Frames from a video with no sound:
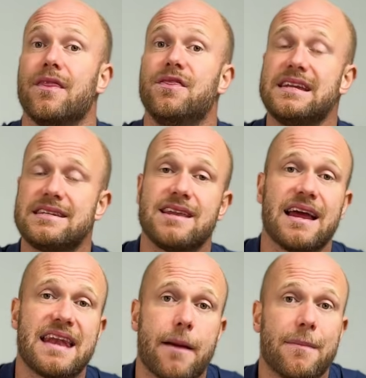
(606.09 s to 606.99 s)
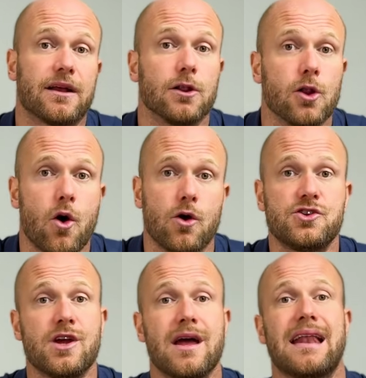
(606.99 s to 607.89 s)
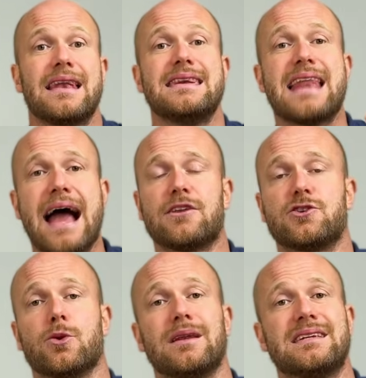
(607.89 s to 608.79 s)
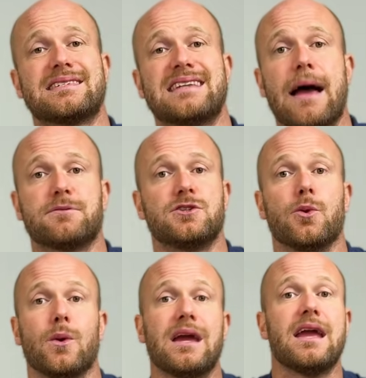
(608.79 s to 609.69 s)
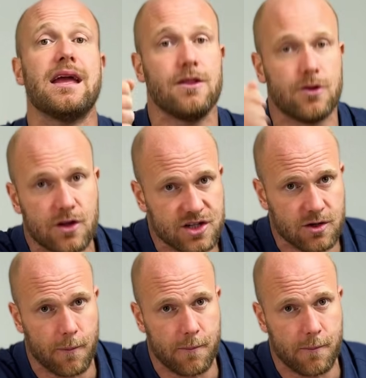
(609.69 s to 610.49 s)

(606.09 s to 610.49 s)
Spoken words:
This dynamic launch naturally snaps you into the zero